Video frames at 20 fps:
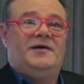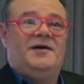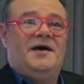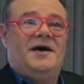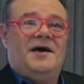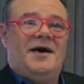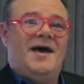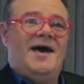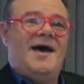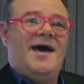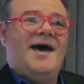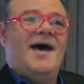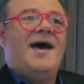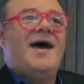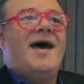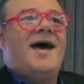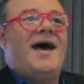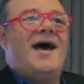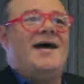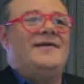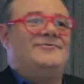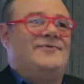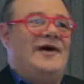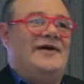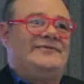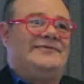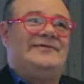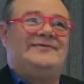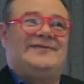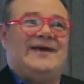and
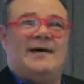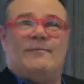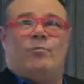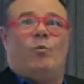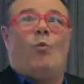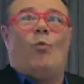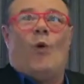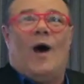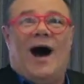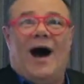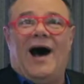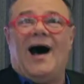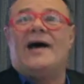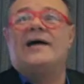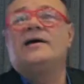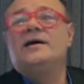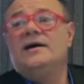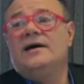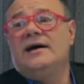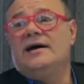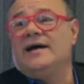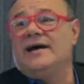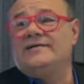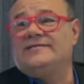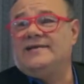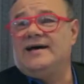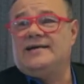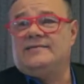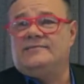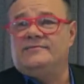Jason said, why? And I
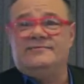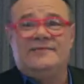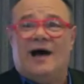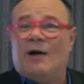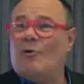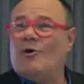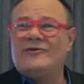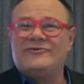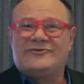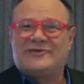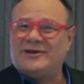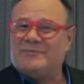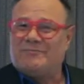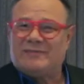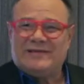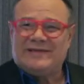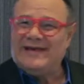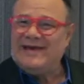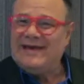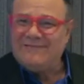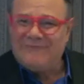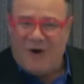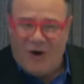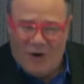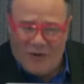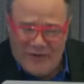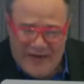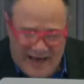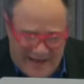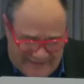said, no one's going to believe
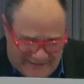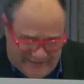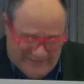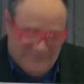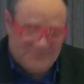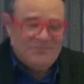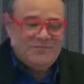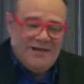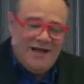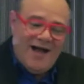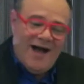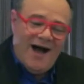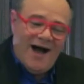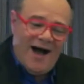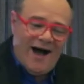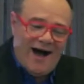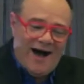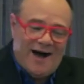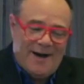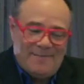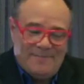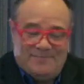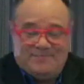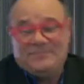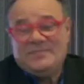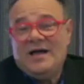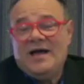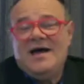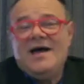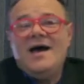all this. Um,
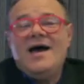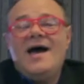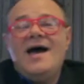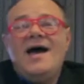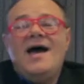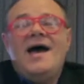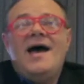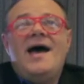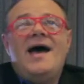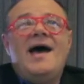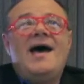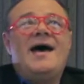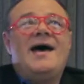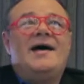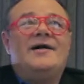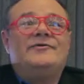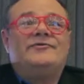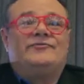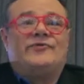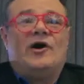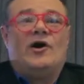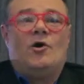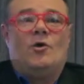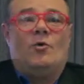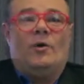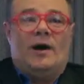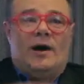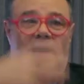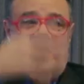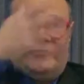and
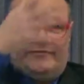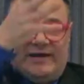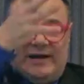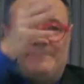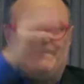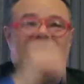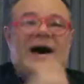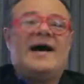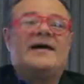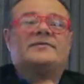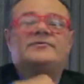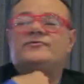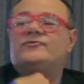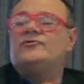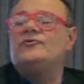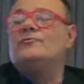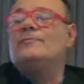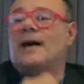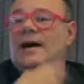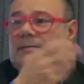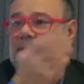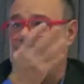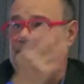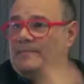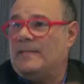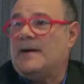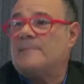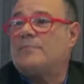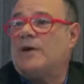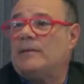so uh, I sent it back to my,
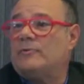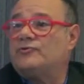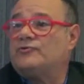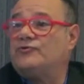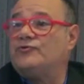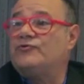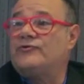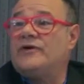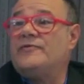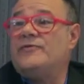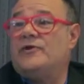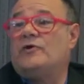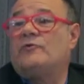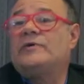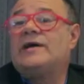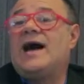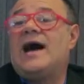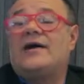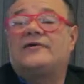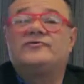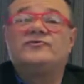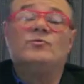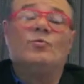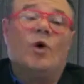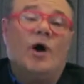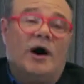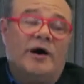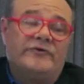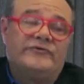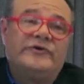my publishers, and their reaction
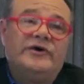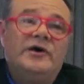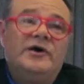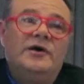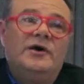was,